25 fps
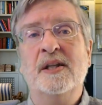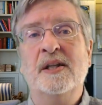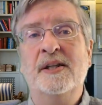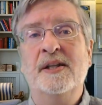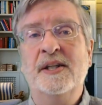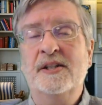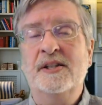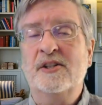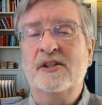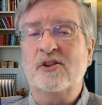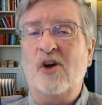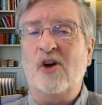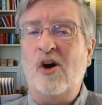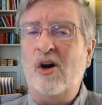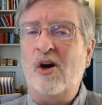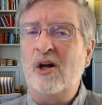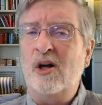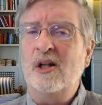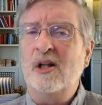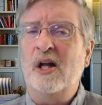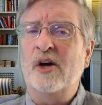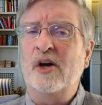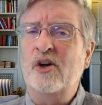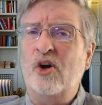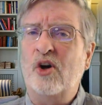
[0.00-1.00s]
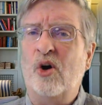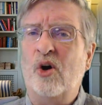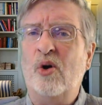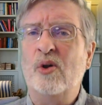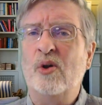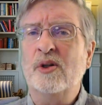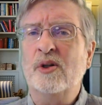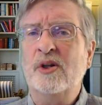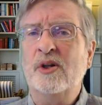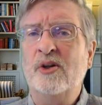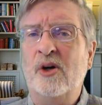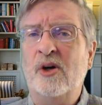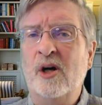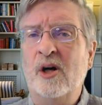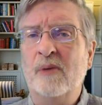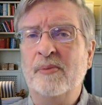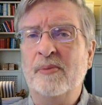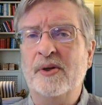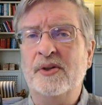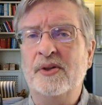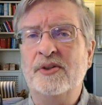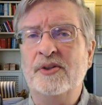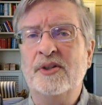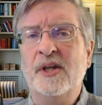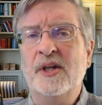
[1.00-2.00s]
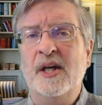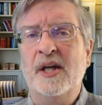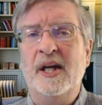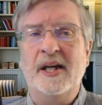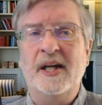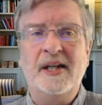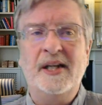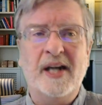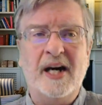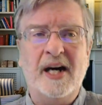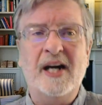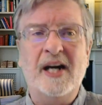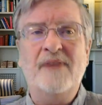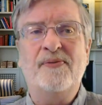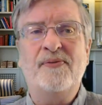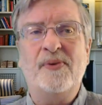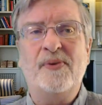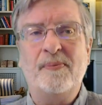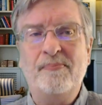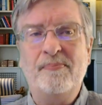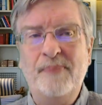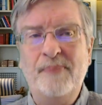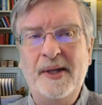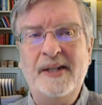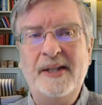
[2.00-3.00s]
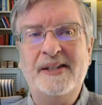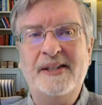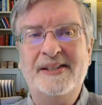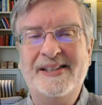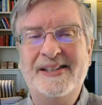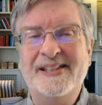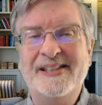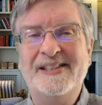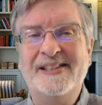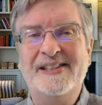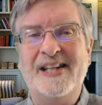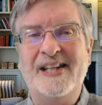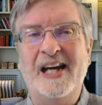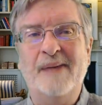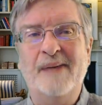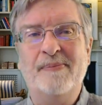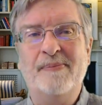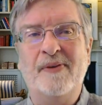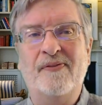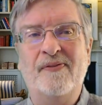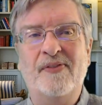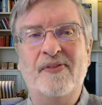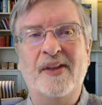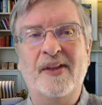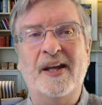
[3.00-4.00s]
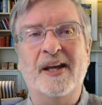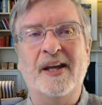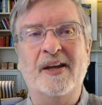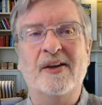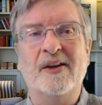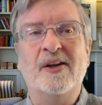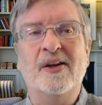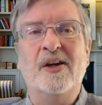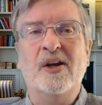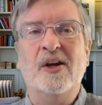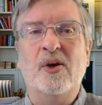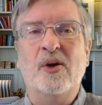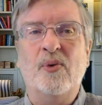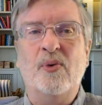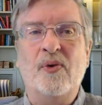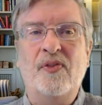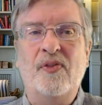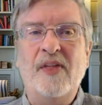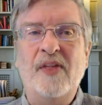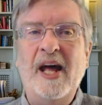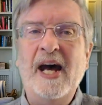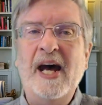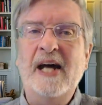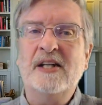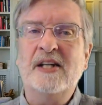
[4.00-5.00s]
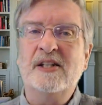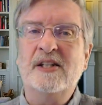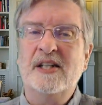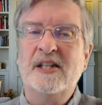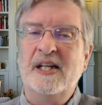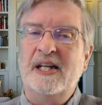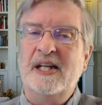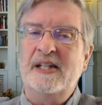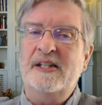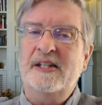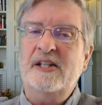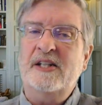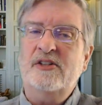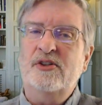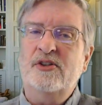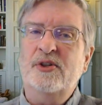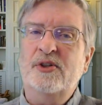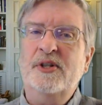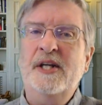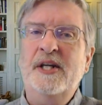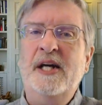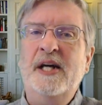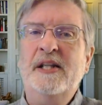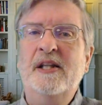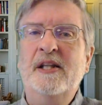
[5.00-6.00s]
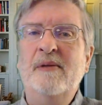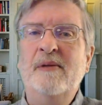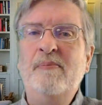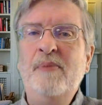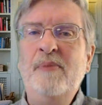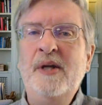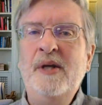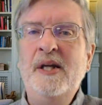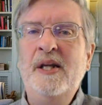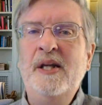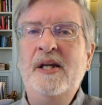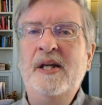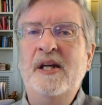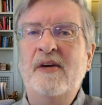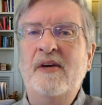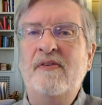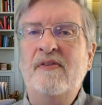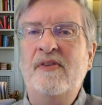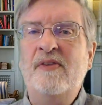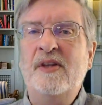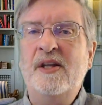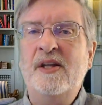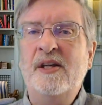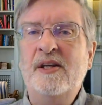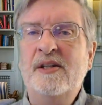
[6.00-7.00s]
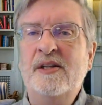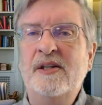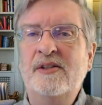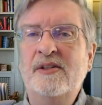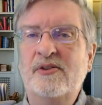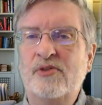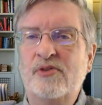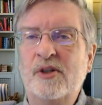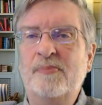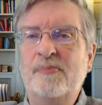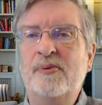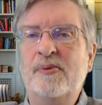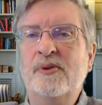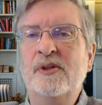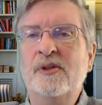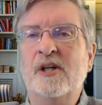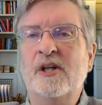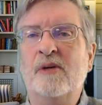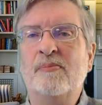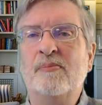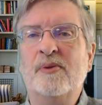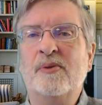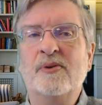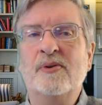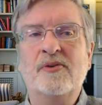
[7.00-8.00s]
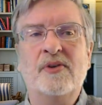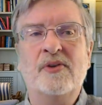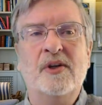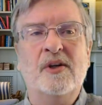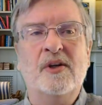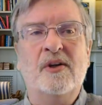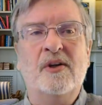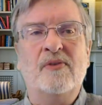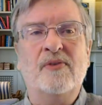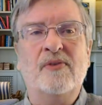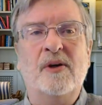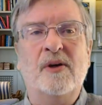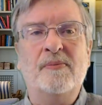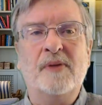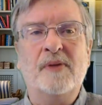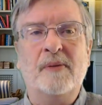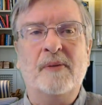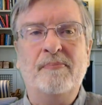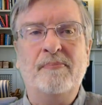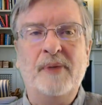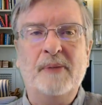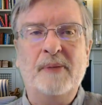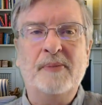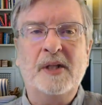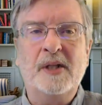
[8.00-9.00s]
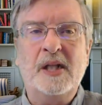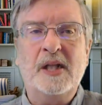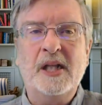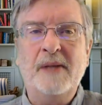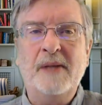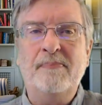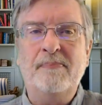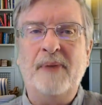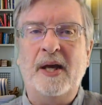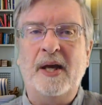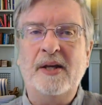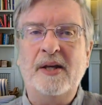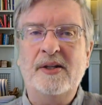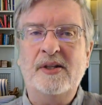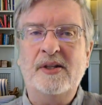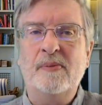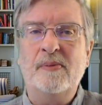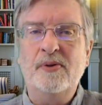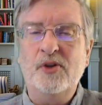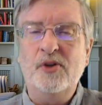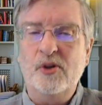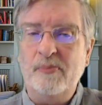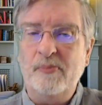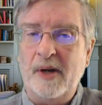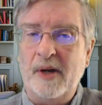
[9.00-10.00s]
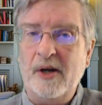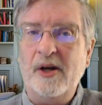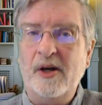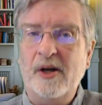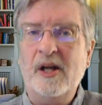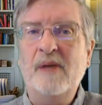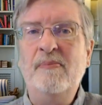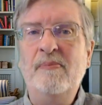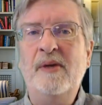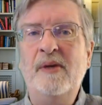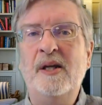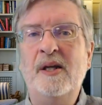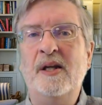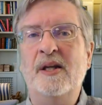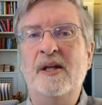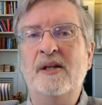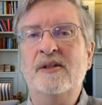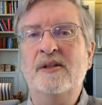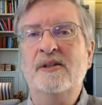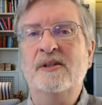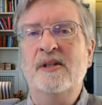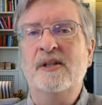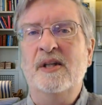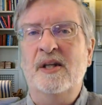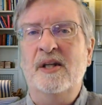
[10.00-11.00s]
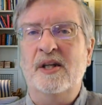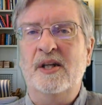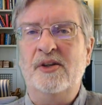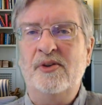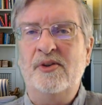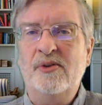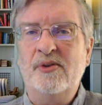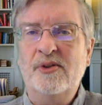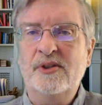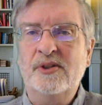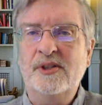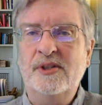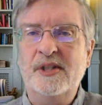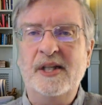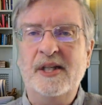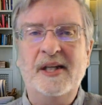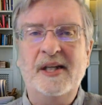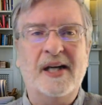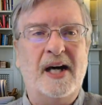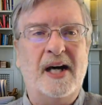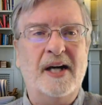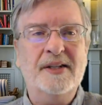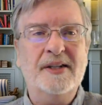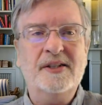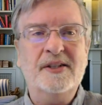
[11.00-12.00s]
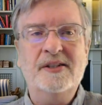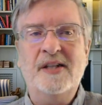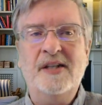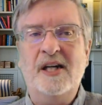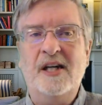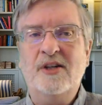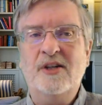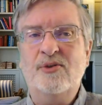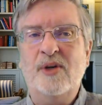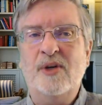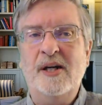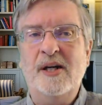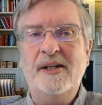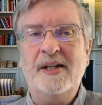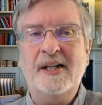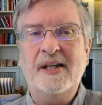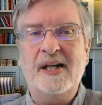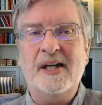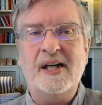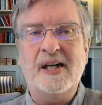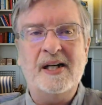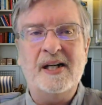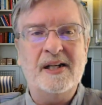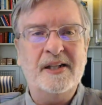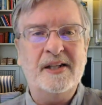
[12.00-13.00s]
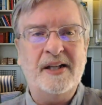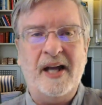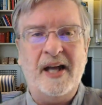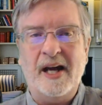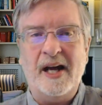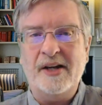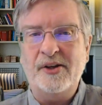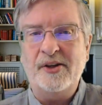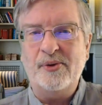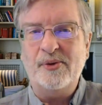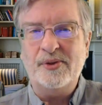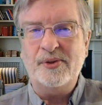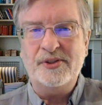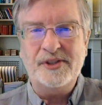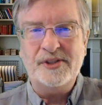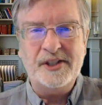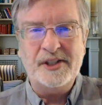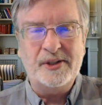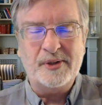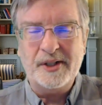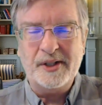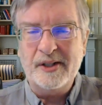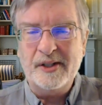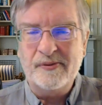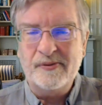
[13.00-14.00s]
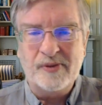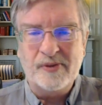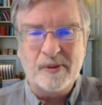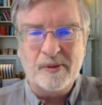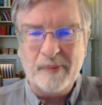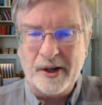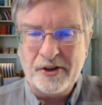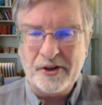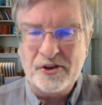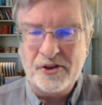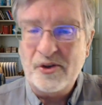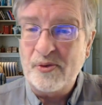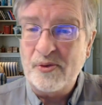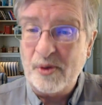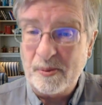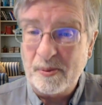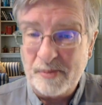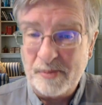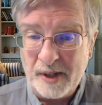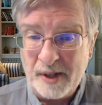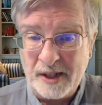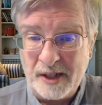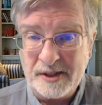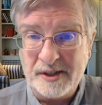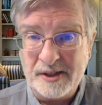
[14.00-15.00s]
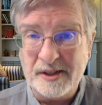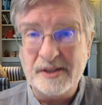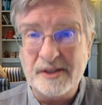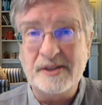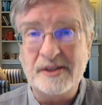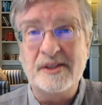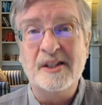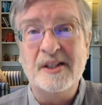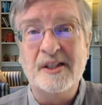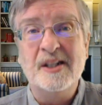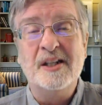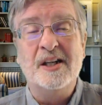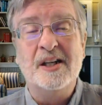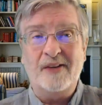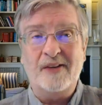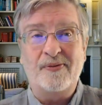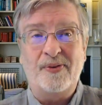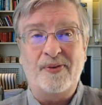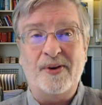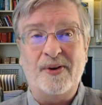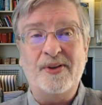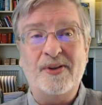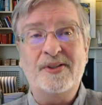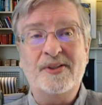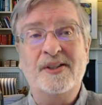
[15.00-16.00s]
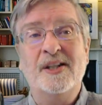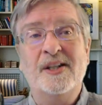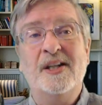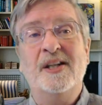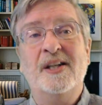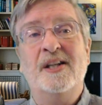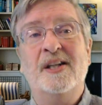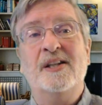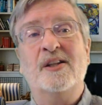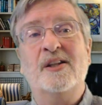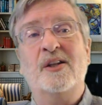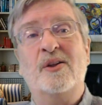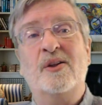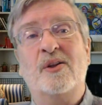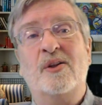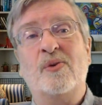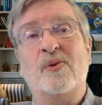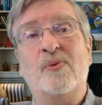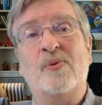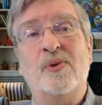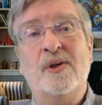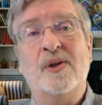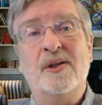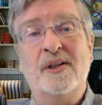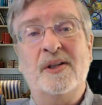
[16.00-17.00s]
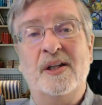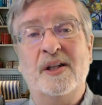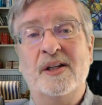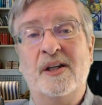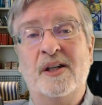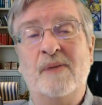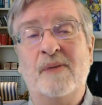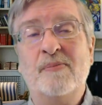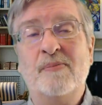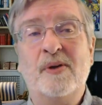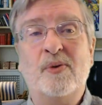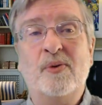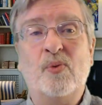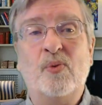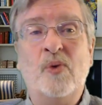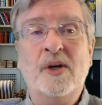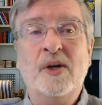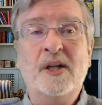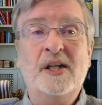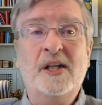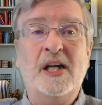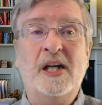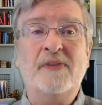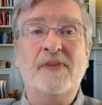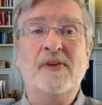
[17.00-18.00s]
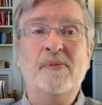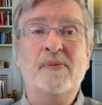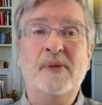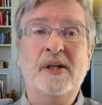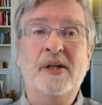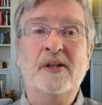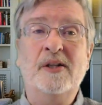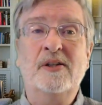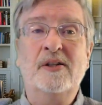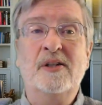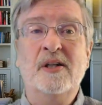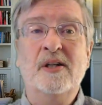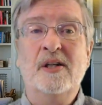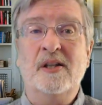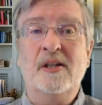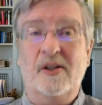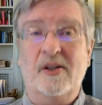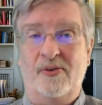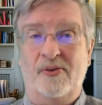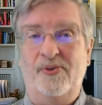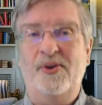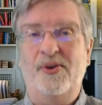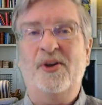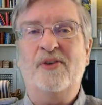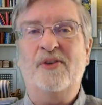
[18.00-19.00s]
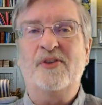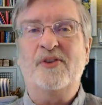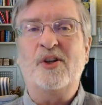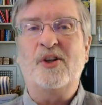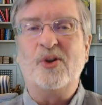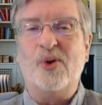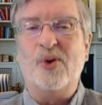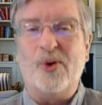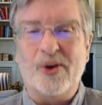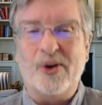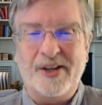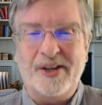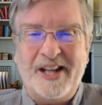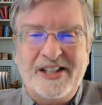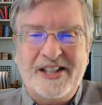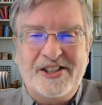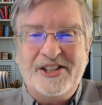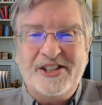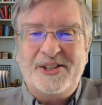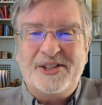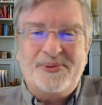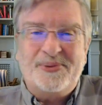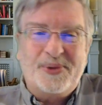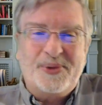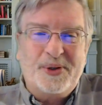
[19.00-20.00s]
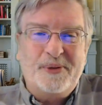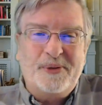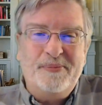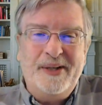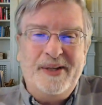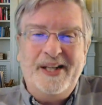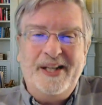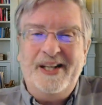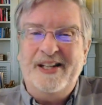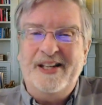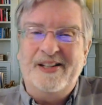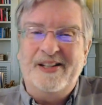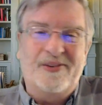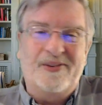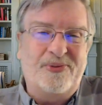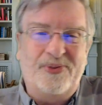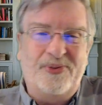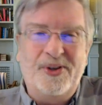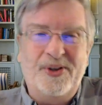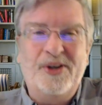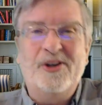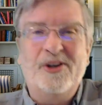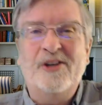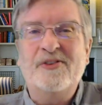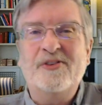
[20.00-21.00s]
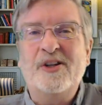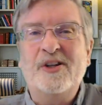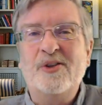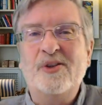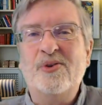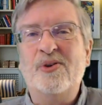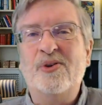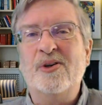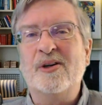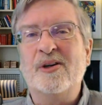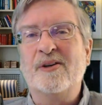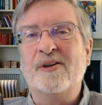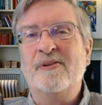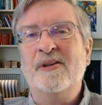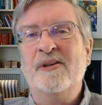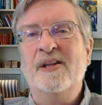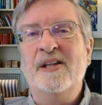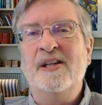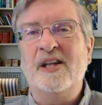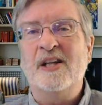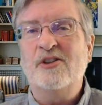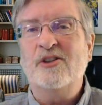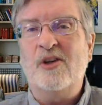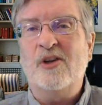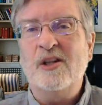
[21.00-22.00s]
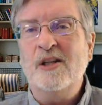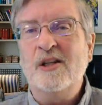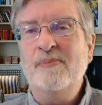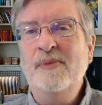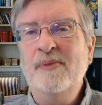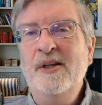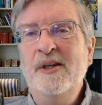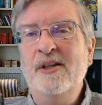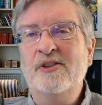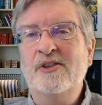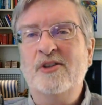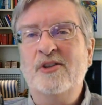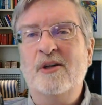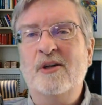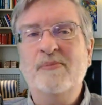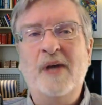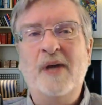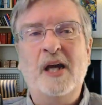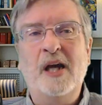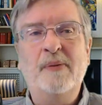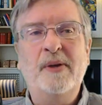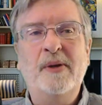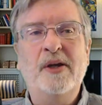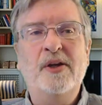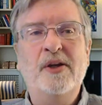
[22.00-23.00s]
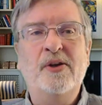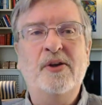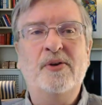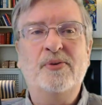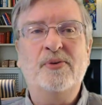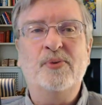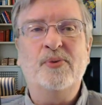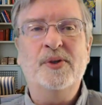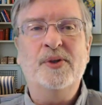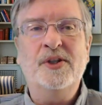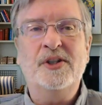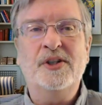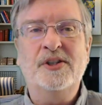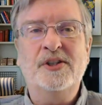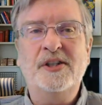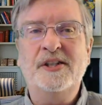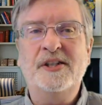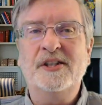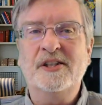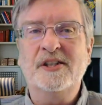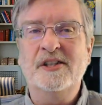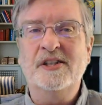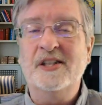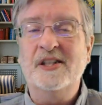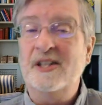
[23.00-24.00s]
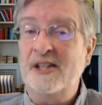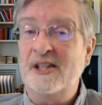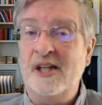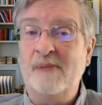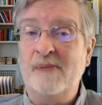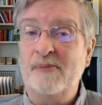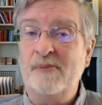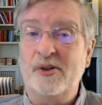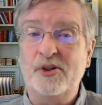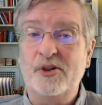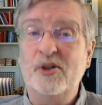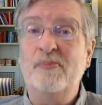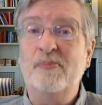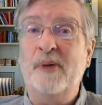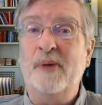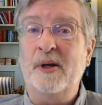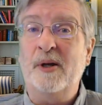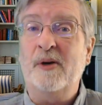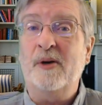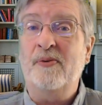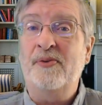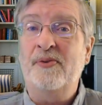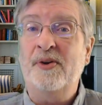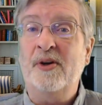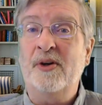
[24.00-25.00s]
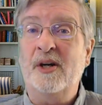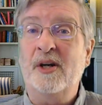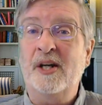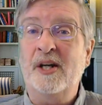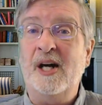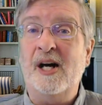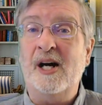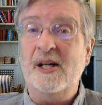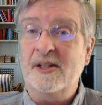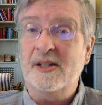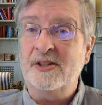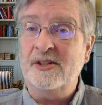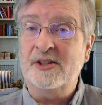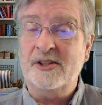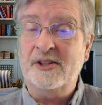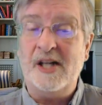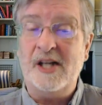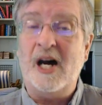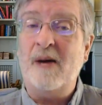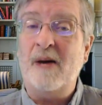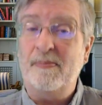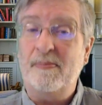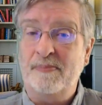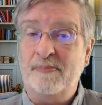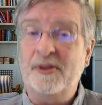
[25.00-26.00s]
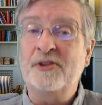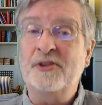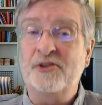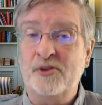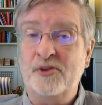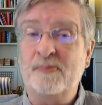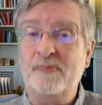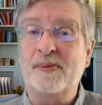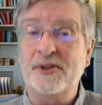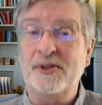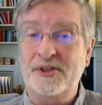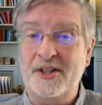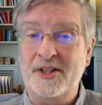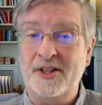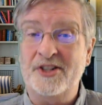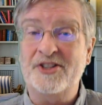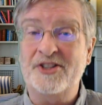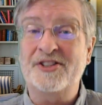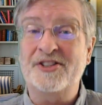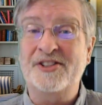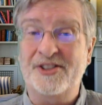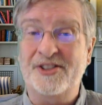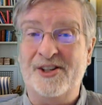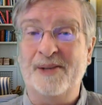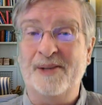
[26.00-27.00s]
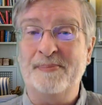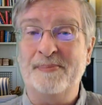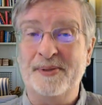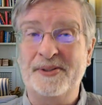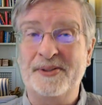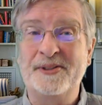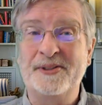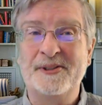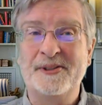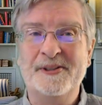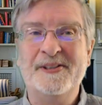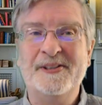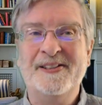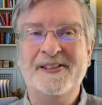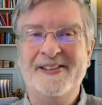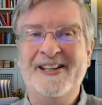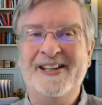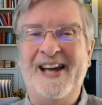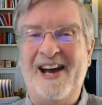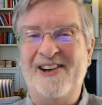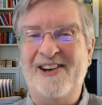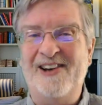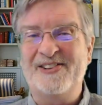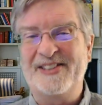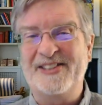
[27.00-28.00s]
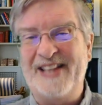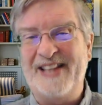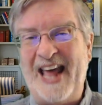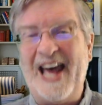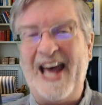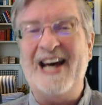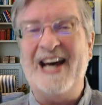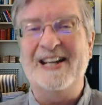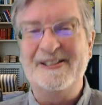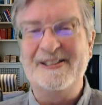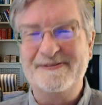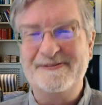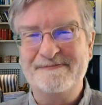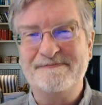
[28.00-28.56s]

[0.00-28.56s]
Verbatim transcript: This is all occult garbage, and God forbids this type of thing. With that, Let's look at the meaning of these triple numbers from their biblically based numeric meanings, and you'll see God is not trying to contact you with secret information for blessings. First, the word the number 111 means the fear of the Lord. That's its root meaning, the fear of the Lord. That's all it means. So maybe you when you see this n- number, you better fear God and stop this superstitious garbage. How's that?